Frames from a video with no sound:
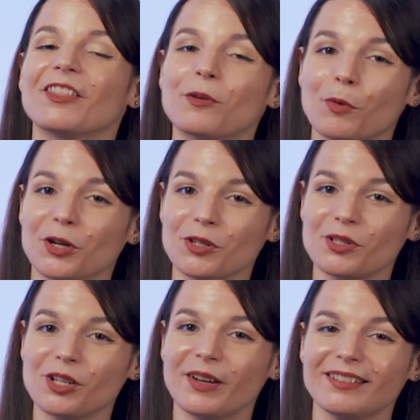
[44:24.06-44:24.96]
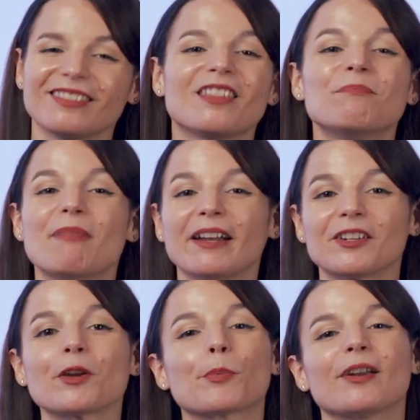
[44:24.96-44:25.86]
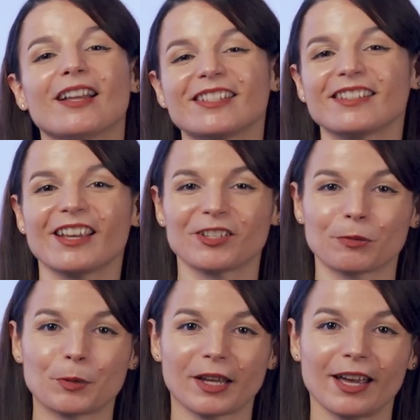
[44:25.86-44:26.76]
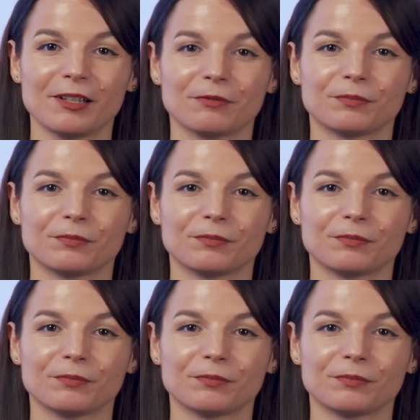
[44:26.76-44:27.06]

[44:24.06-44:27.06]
The more you do it, the better your pronunciation will get.